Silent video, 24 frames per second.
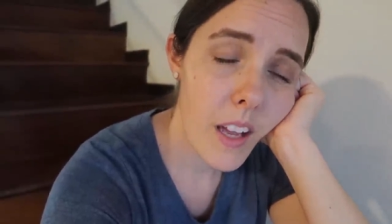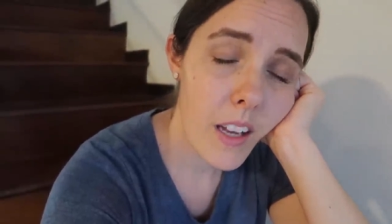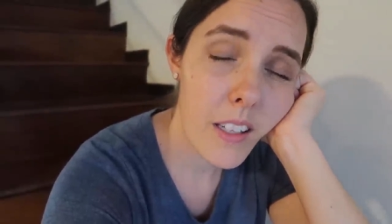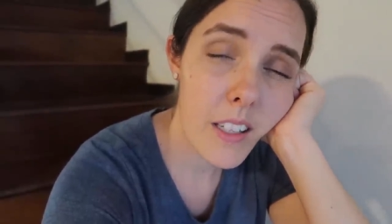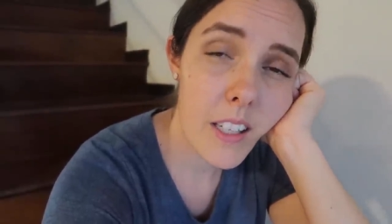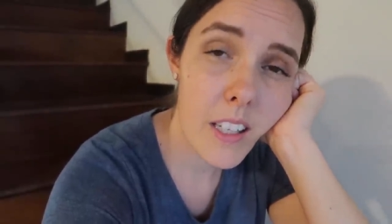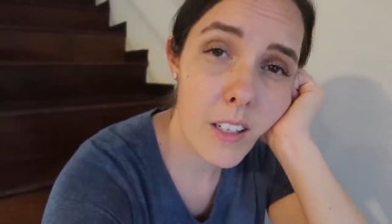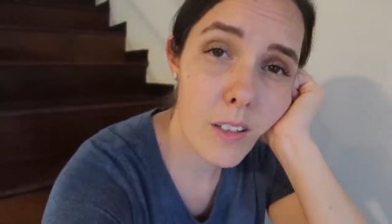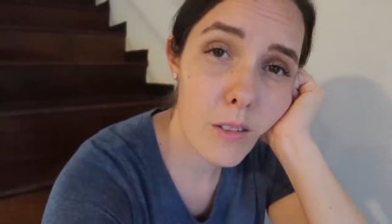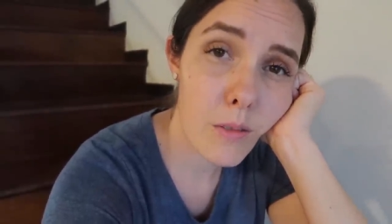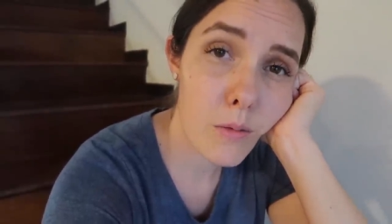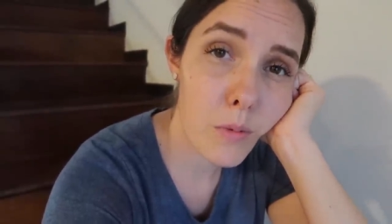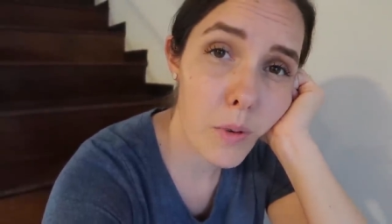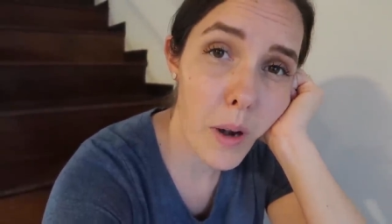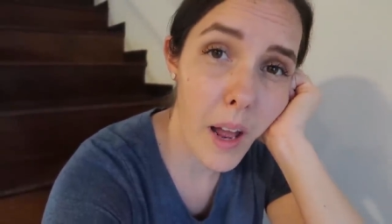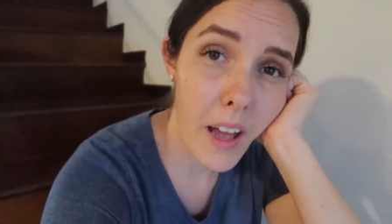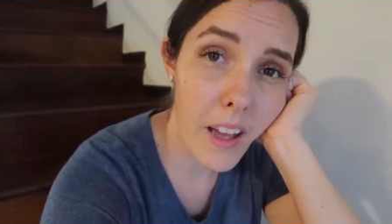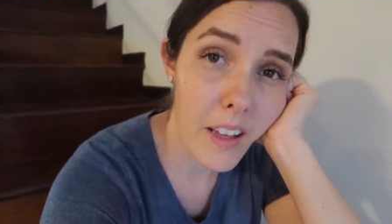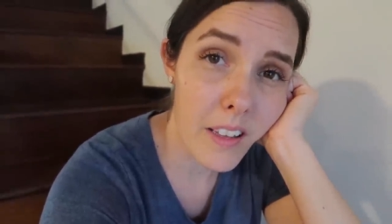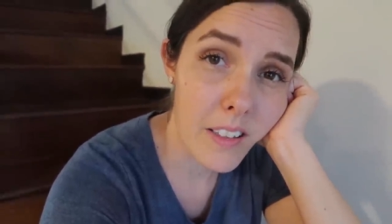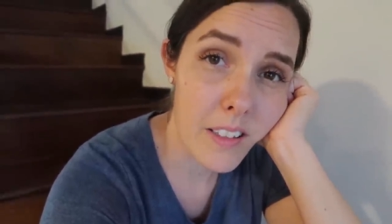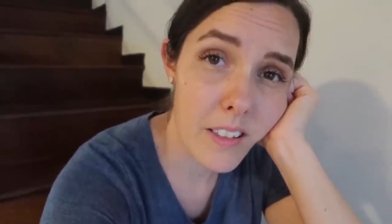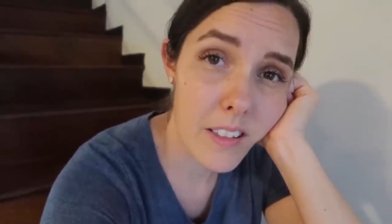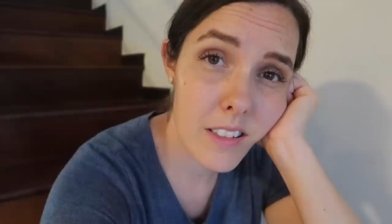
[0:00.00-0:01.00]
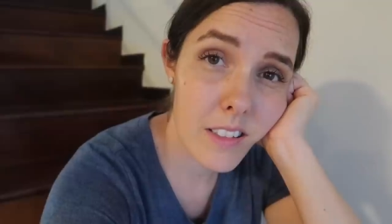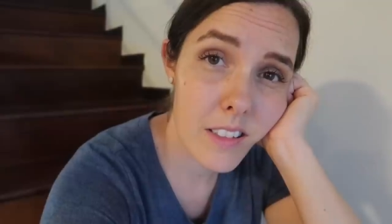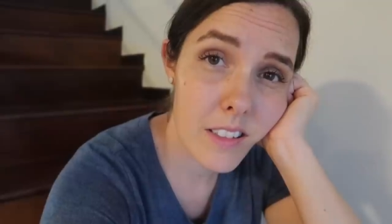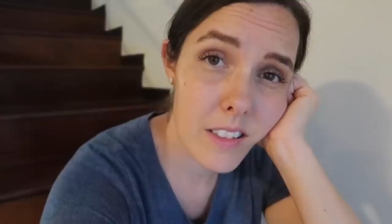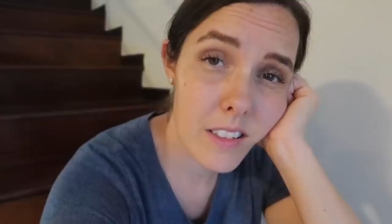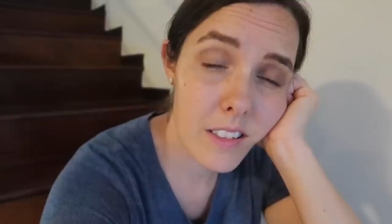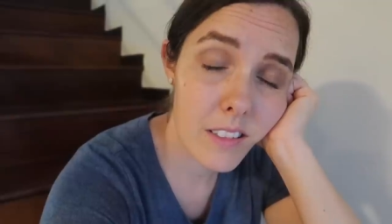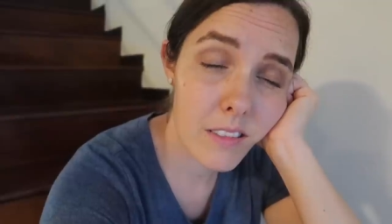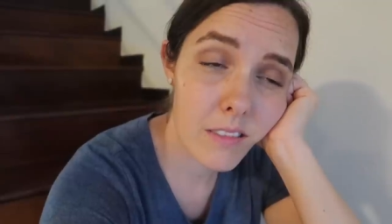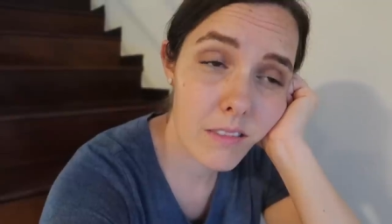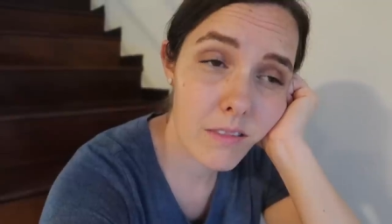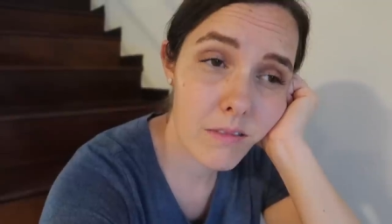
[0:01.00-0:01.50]
I need a rest
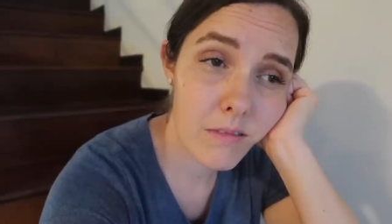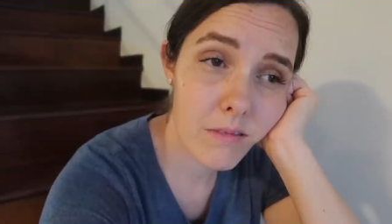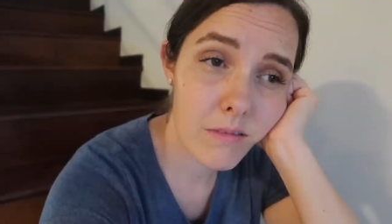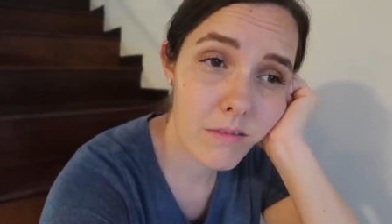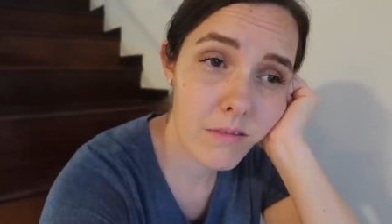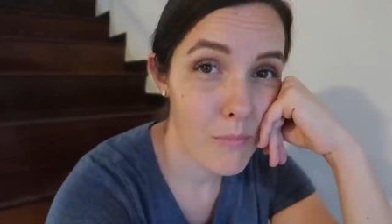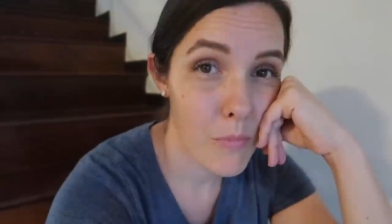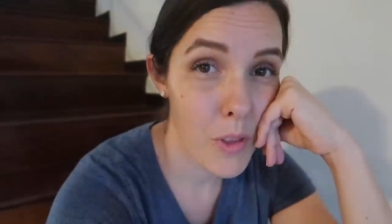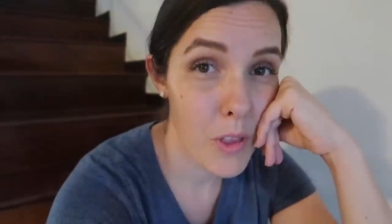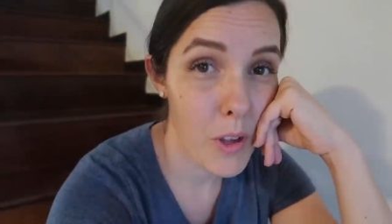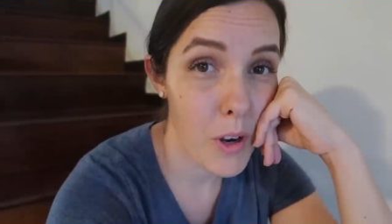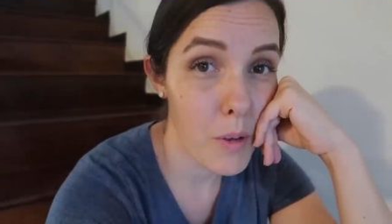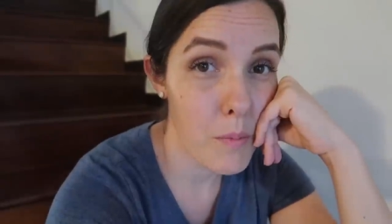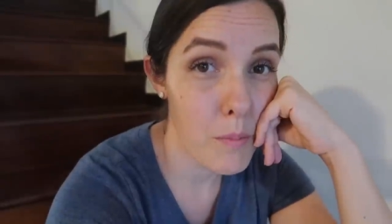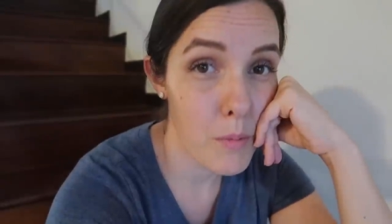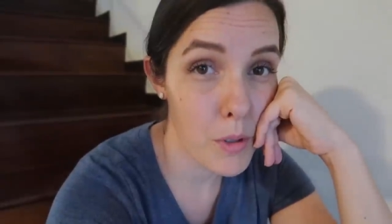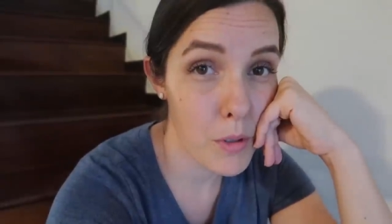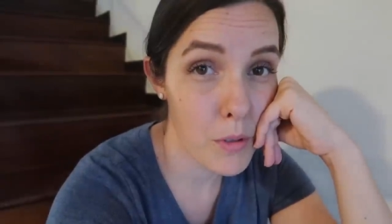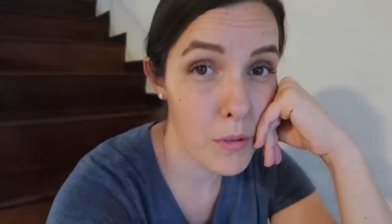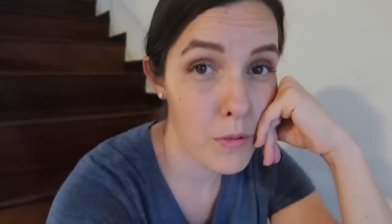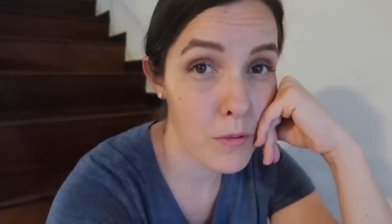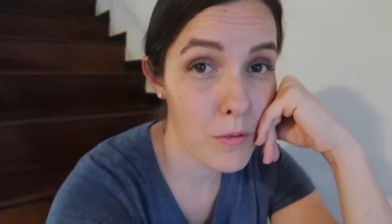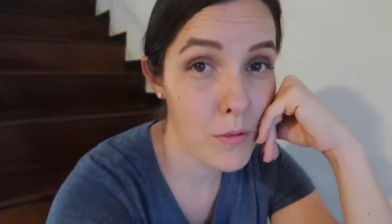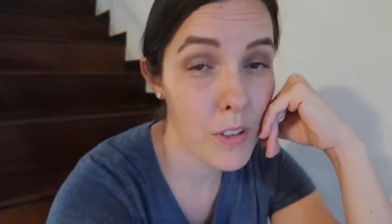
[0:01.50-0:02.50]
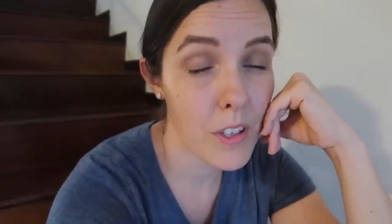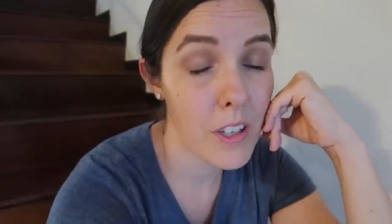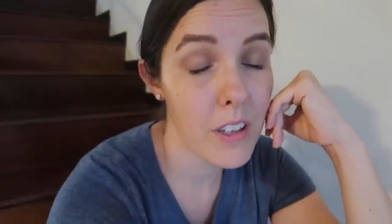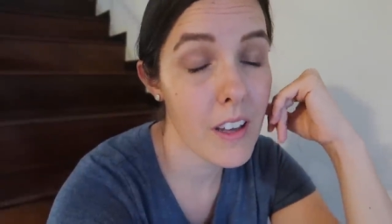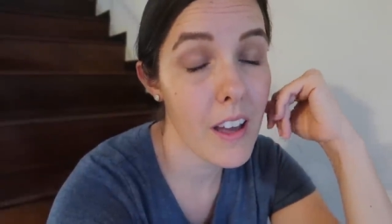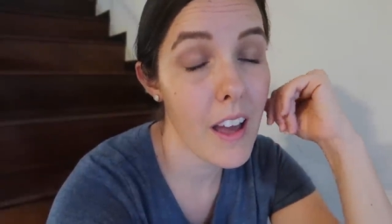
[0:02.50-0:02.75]
with our move